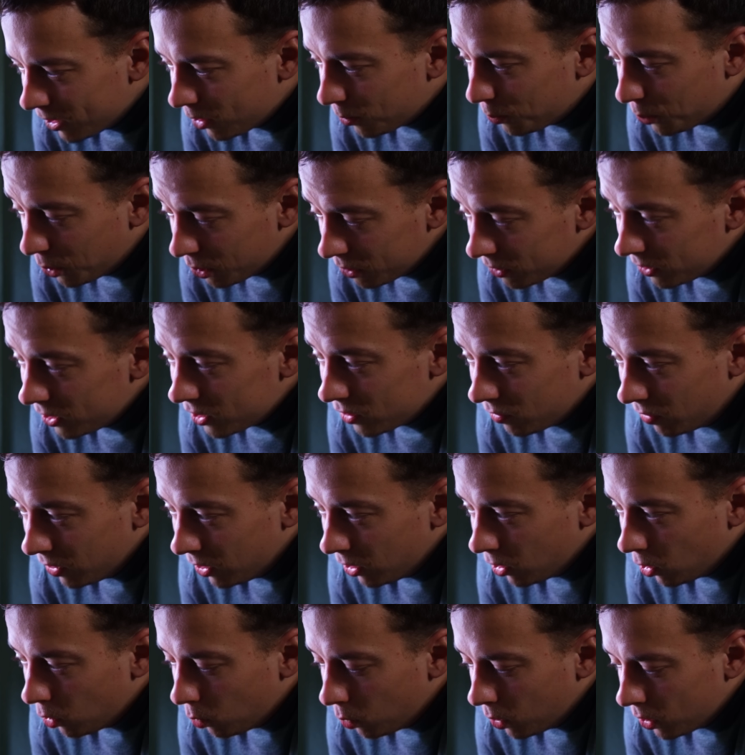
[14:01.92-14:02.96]
the point of this
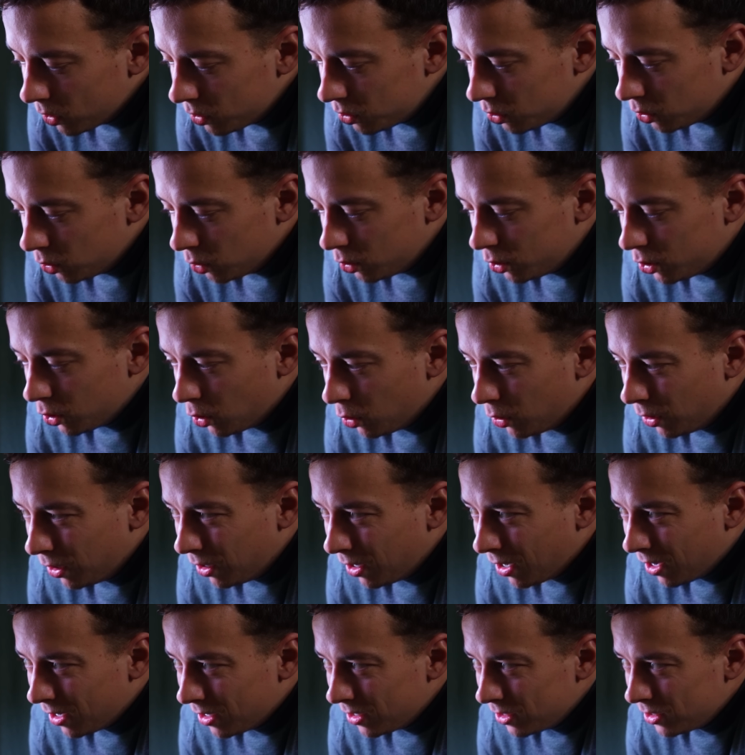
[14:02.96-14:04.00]
video was to show you
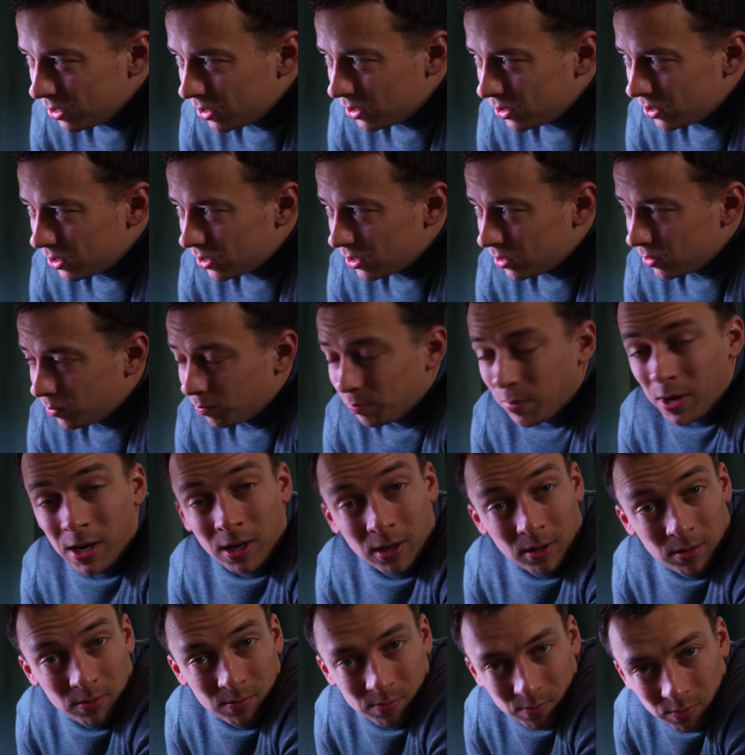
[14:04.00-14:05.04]
guys my